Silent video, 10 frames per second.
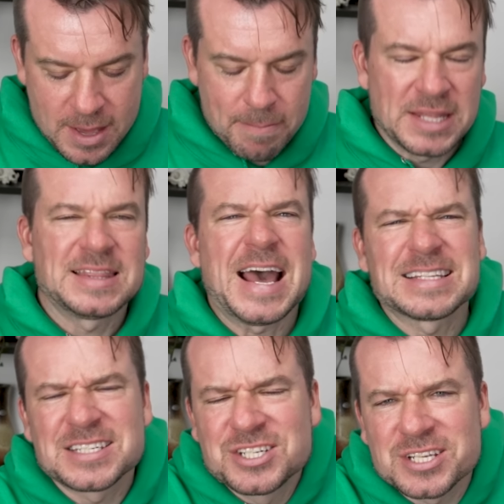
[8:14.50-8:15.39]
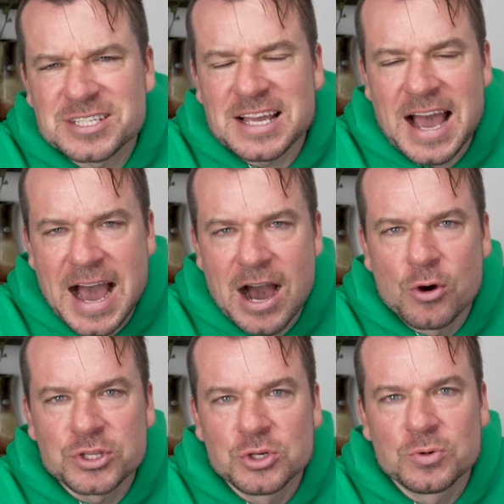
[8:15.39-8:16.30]
but that's just
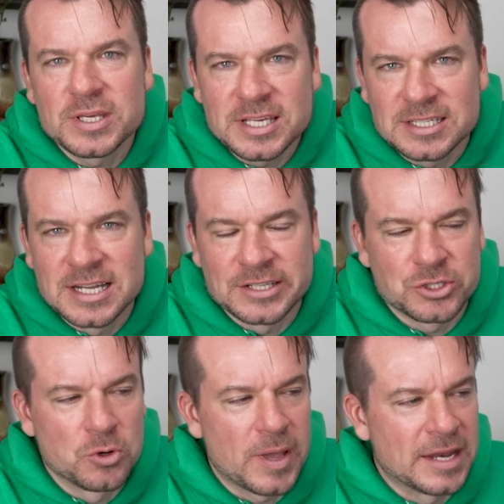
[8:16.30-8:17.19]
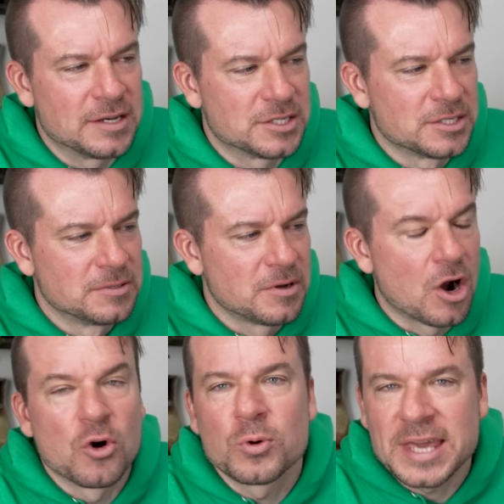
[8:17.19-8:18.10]
how you eat natto and
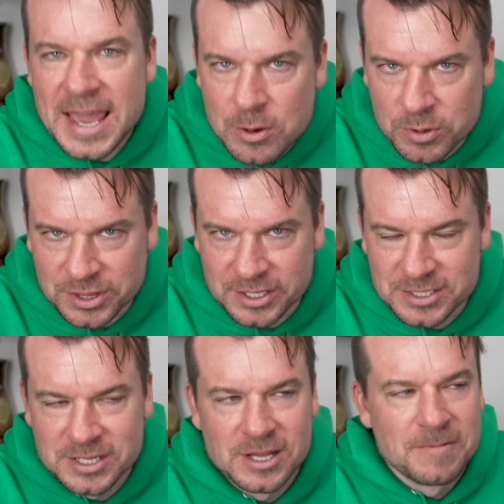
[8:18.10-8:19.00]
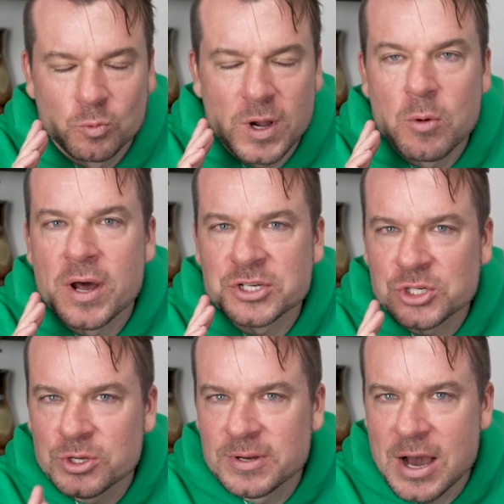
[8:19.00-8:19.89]
are okay with it. What I want to
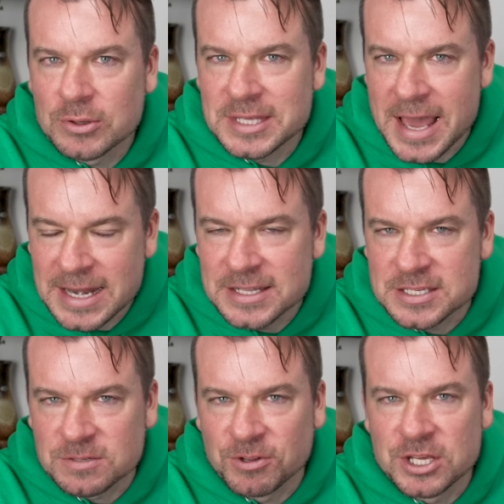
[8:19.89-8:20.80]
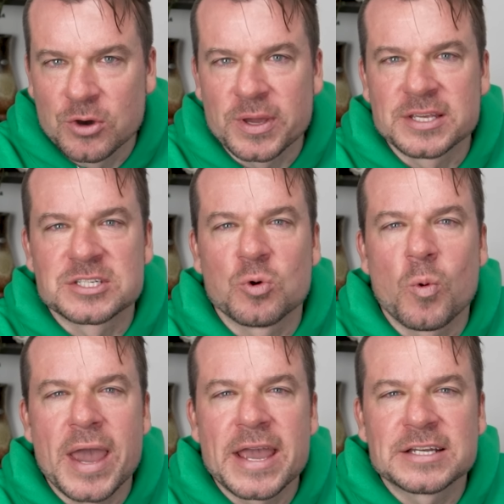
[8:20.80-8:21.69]
show you now at the end of this video is a
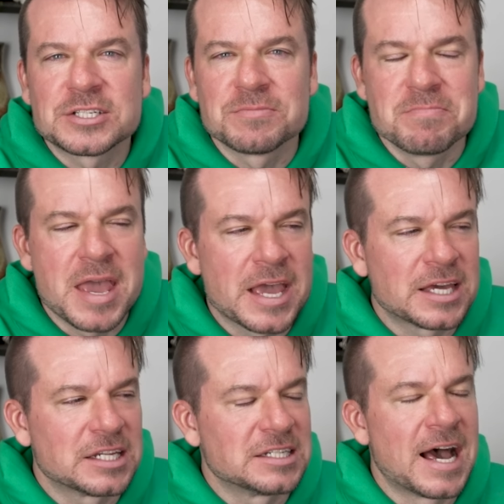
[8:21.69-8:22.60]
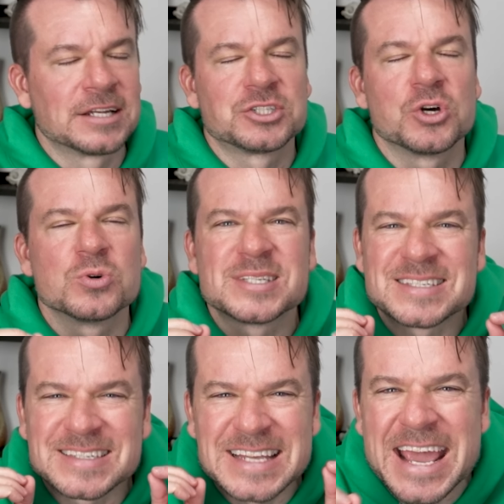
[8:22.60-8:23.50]
way to make natto
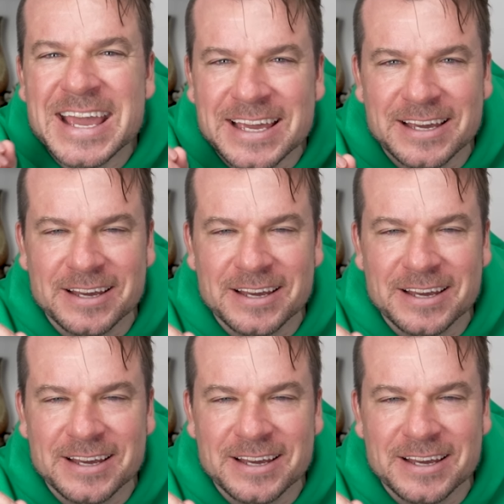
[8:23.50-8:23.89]
sing.